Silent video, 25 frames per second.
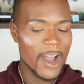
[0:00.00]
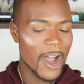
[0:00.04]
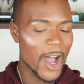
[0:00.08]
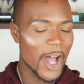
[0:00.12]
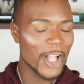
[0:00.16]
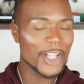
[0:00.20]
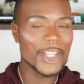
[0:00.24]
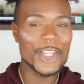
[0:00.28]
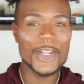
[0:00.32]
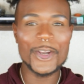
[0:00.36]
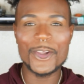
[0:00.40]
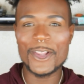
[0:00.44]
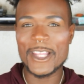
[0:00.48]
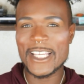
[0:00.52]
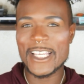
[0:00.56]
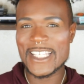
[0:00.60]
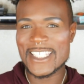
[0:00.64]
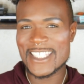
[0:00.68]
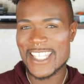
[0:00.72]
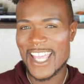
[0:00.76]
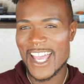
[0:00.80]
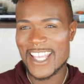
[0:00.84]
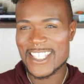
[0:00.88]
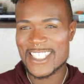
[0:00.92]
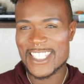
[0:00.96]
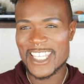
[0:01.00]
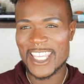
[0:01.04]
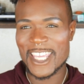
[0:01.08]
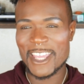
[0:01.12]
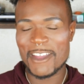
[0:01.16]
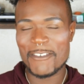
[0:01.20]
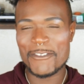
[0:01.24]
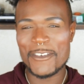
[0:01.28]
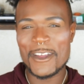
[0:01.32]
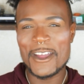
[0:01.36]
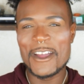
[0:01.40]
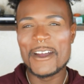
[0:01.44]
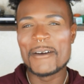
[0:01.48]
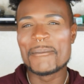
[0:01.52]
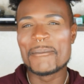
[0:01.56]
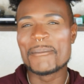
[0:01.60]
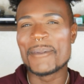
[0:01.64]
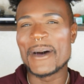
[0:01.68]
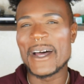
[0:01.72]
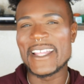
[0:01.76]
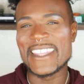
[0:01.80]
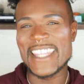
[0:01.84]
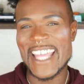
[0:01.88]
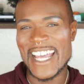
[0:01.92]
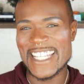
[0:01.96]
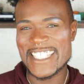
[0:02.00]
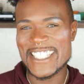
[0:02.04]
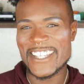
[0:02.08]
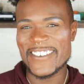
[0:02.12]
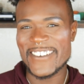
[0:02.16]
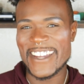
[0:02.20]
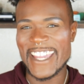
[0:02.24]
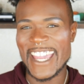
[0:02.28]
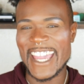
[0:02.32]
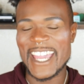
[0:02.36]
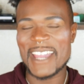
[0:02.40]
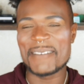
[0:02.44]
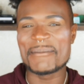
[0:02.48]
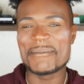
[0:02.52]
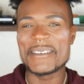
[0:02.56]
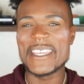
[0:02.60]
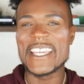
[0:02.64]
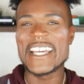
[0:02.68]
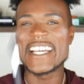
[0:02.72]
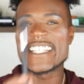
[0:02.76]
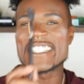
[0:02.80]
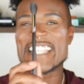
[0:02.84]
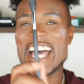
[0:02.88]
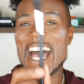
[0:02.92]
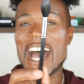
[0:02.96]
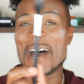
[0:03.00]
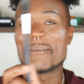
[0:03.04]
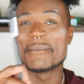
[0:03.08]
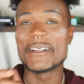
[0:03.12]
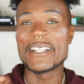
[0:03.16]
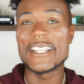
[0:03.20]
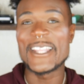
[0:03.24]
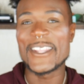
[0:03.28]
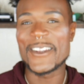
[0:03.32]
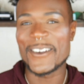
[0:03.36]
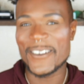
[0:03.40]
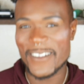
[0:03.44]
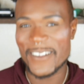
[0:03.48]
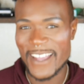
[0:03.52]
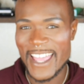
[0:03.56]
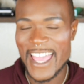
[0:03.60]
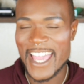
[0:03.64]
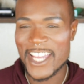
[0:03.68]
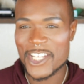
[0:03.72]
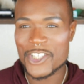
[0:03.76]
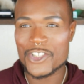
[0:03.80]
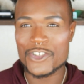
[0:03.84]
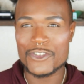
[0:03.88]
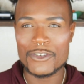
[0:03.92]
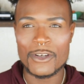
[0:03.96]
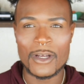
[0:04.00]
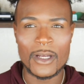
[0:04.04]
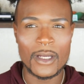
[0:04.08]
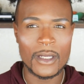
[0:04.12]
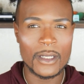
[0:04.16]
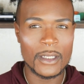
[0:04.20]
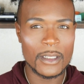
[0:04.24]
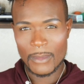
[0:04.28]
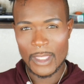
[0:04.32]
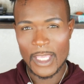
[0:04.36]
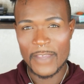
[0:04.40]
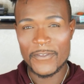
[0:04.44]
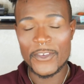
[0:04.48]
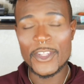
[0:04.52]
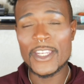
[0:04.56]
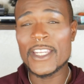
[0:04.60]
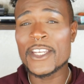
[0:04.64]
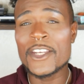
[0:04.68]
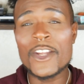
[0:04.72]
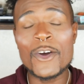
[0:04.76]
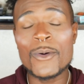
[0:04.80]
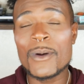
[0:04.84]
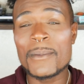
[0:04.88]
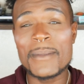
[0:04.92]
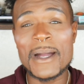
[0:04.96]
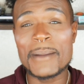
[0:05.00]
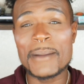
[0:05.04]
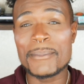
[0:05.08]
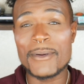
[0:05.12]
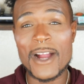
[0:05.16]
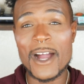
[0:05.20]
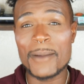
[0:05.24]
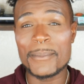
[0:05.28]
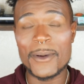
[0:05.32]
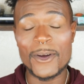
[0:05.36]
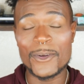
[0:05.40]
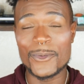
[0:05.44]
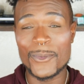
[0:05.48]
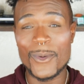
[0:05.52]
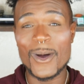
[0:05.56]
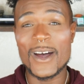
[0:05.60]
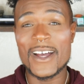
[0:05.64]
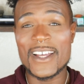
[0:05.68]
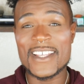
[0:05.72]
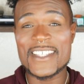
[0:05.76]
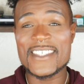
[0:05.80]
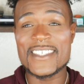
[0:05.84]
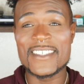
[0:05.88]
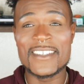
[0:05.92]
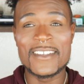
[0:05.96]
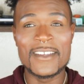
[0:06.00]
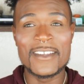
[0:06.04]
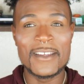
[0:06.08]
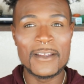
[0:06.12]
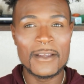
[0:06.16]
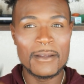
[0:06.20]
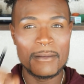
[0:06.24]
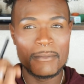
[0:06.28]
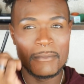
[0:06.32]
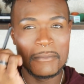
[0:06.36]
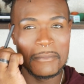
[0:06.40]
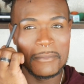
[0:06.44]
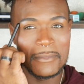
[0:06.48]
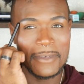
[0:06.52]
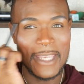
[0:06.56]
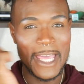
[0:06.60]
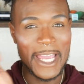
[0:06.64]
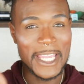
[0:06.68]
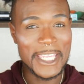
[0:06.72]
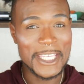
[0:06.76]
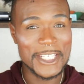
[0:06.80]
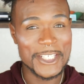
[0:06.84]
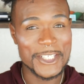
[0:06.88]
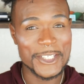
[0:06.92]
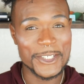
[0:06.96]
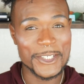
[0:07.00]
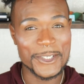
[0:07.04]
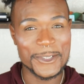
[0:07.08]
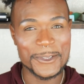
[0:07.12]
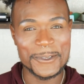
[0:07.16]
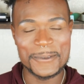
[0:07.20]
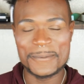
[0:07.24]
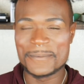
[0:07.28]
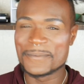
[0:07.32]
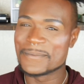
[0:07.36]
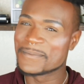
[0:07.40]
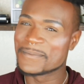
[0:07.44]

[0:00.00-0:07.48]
A little excessive, but that's okay because I'm a little extra. If you didn't know where my brow bone was, now you do.